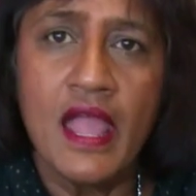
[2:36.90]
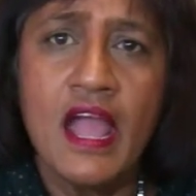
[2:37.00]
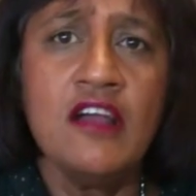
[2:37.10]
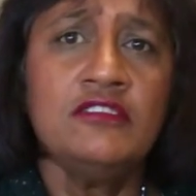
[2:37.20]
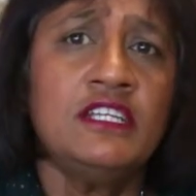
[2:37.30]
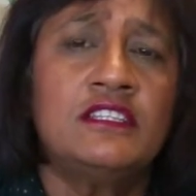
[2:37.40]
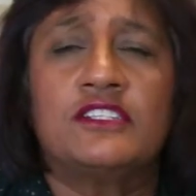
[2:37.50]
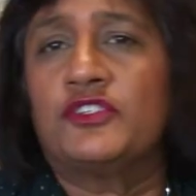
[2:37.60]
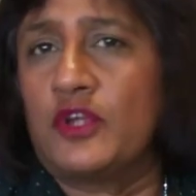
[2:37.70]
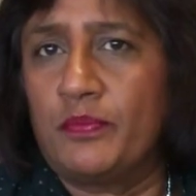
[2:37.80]
out in
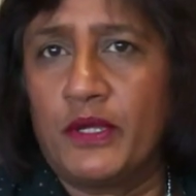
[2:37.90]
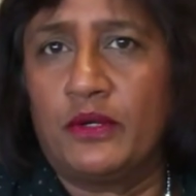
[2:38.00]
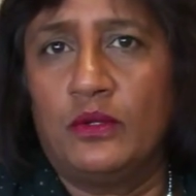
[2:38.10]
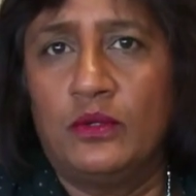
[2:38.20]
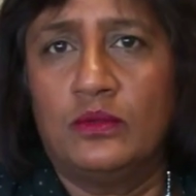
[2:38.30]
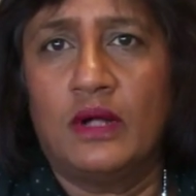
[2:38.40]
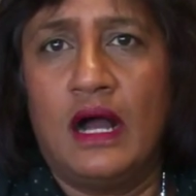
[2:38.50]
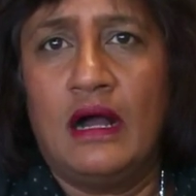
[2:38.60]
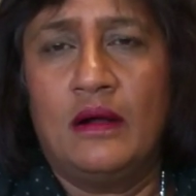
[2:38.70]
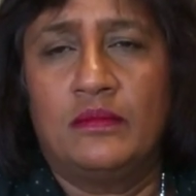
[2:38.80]
the tropical
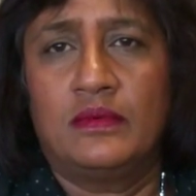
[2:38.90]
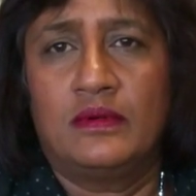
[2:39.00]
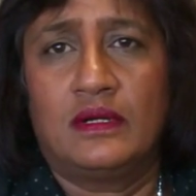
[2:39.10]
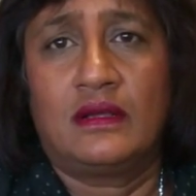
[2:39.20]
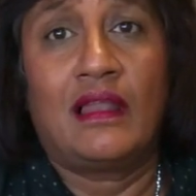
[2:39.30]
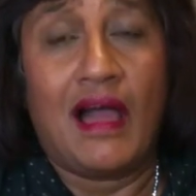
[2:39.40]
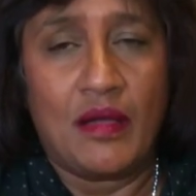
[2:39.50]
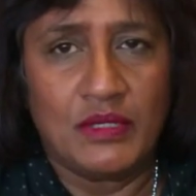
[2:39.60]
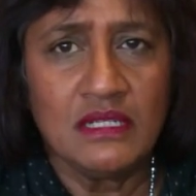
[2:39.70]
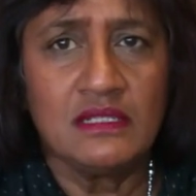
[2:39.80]

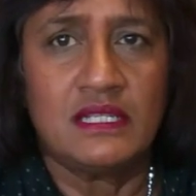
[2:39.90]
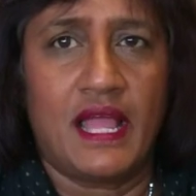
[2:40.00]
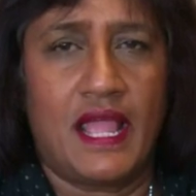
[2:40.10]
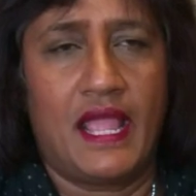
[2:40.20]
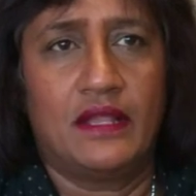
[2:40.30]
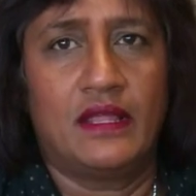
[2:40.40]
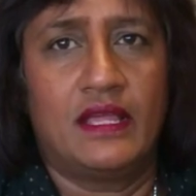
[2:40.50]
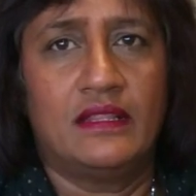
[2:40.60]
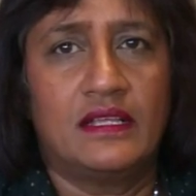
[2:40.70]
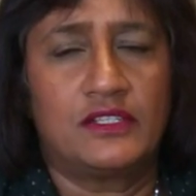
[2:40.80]
climate and
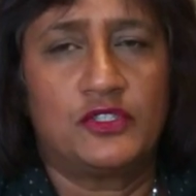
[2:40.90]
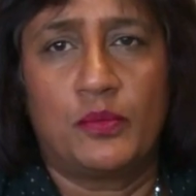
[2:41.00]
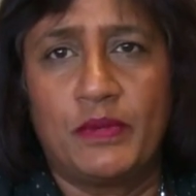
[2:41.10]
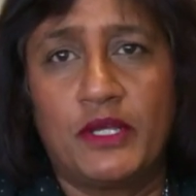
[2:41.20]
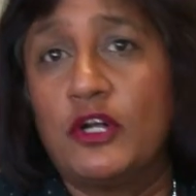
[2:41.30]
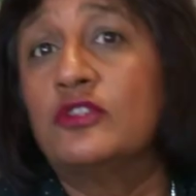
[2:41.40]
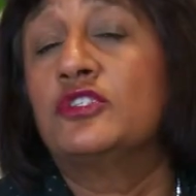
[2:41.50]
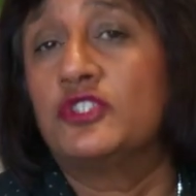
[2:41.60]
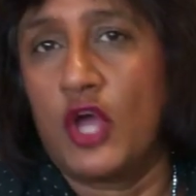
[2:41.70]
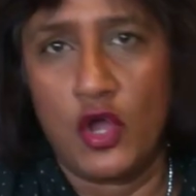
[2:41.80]
in the tropical
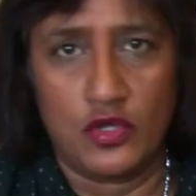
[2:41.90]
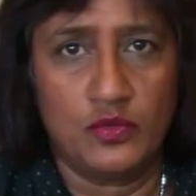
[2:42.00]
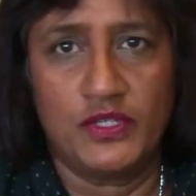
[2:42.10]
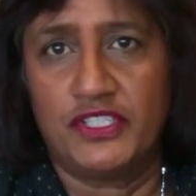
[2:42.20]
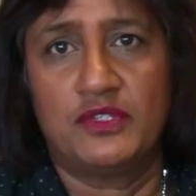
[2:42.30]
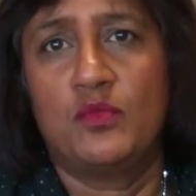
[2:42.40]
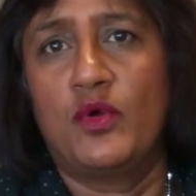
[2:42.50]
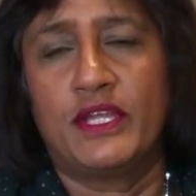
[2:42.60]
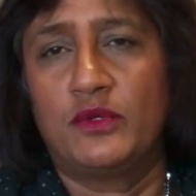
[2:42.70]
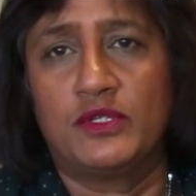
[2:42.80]
zone, which is
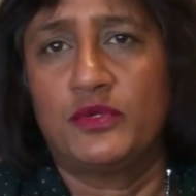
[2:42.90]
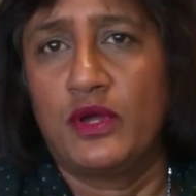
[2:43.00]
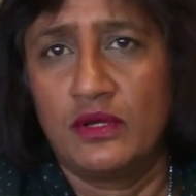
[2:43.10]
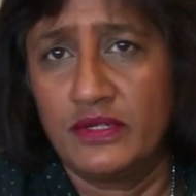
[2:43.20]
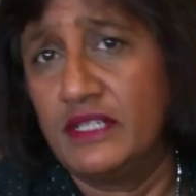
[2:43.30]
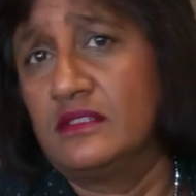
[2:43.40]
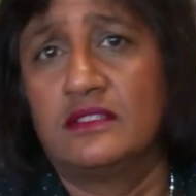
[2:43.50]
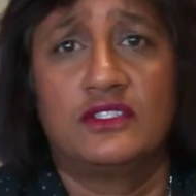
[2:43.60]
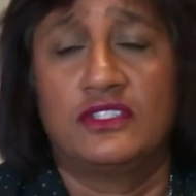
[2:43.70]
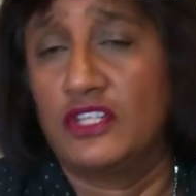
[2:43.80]
more
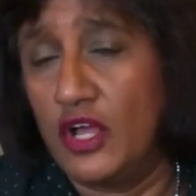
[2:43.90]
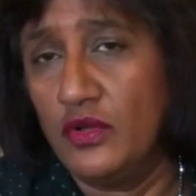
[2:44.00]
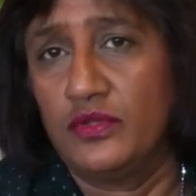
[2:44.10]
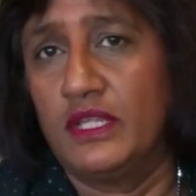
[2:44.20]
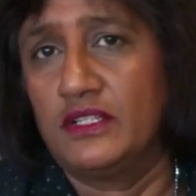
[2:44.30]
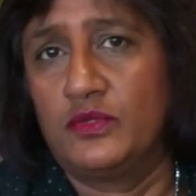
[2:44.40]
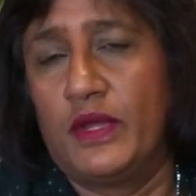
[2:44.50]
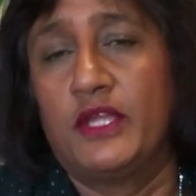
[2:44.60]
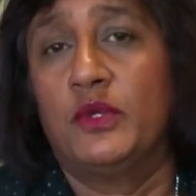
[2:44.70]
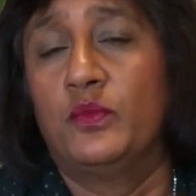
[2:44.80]
equatorial zone. That's
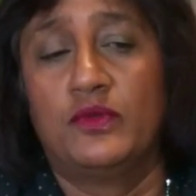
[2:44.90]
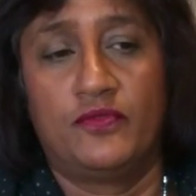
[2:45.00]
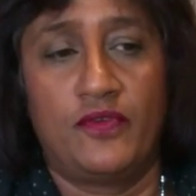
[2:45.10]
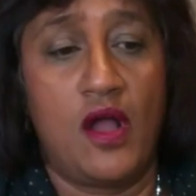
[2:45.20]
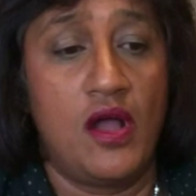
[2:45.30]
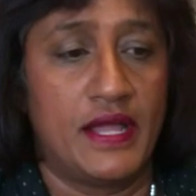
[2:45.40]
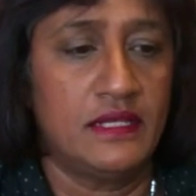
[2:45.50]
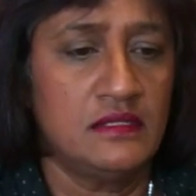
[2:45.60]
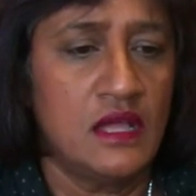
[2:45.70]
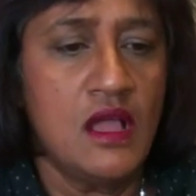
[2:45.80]
where you would
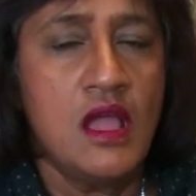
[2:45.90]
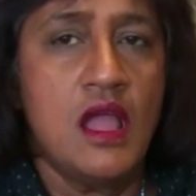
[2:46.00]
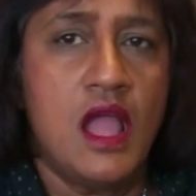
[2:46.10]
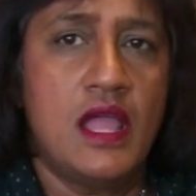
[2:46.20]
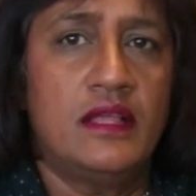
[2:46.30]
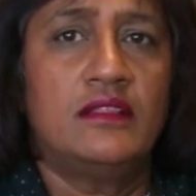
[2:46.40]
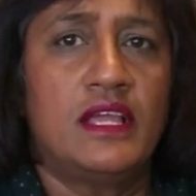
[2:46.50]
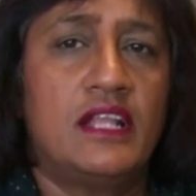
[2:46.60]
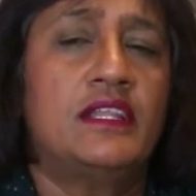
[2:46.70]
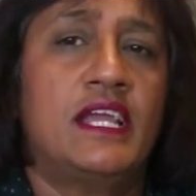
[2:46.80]
find in
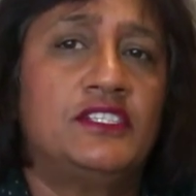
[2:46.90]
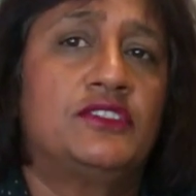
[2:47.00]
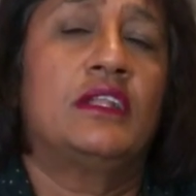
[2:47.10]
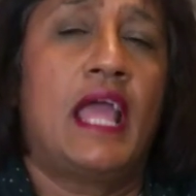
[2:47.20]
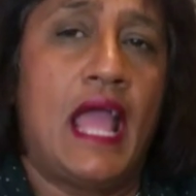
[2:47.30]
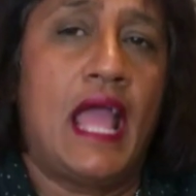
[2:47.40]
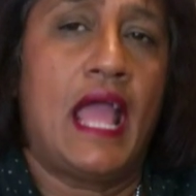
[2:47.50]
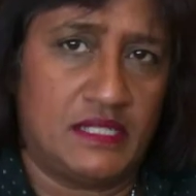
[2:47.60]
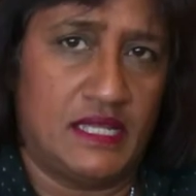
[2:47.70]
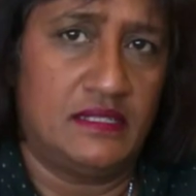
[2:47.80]
their natural
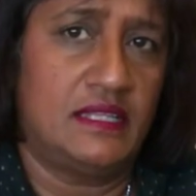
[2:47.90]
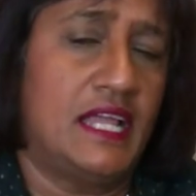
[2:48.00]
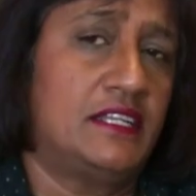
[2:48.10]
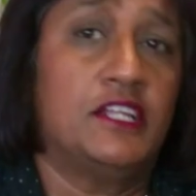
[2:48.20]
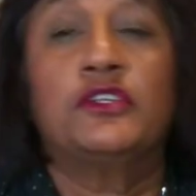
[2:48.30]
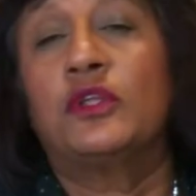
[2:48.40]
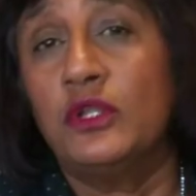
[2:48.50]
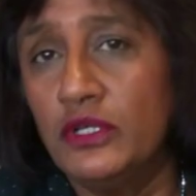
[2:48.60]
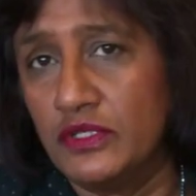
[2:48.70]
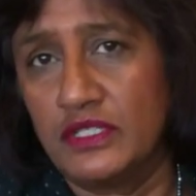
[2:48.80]
habitat. That
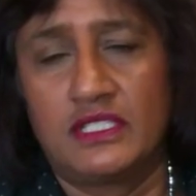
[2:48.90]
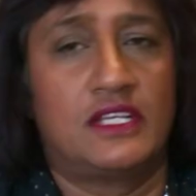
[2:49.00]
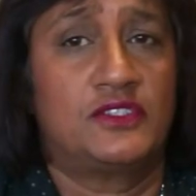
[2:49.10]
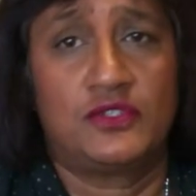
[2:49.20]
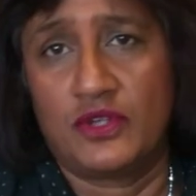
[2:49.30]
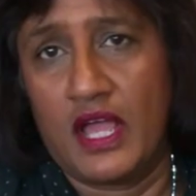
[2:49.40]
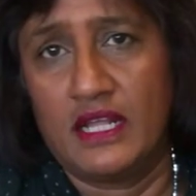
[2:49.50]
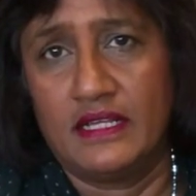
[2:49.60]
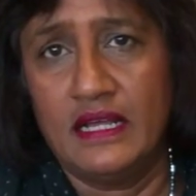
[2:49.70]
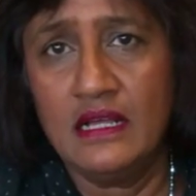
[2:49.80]
includes
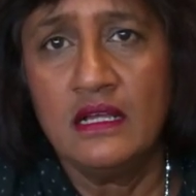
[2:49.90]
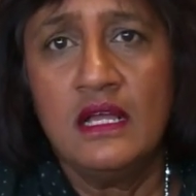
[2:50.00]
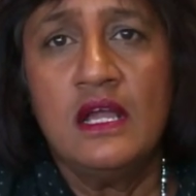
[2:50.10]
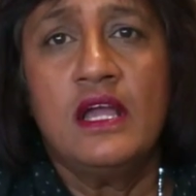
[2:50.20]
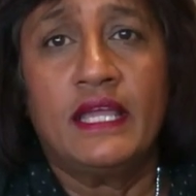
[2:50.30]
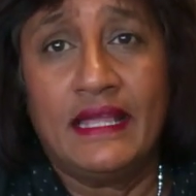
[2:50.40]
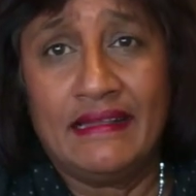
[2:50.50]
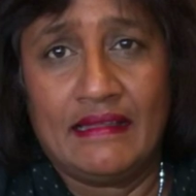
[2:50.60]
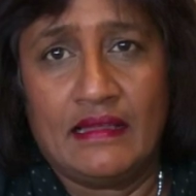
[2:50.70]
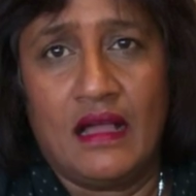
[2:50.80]
Australia,
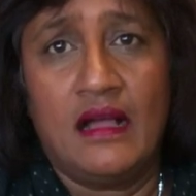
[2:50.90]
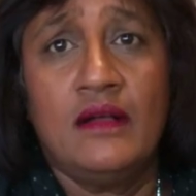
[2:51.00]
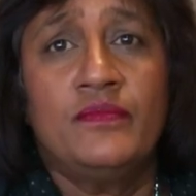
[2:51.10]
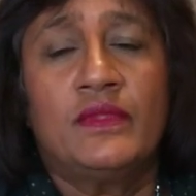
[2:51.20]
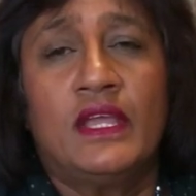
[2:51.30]
India,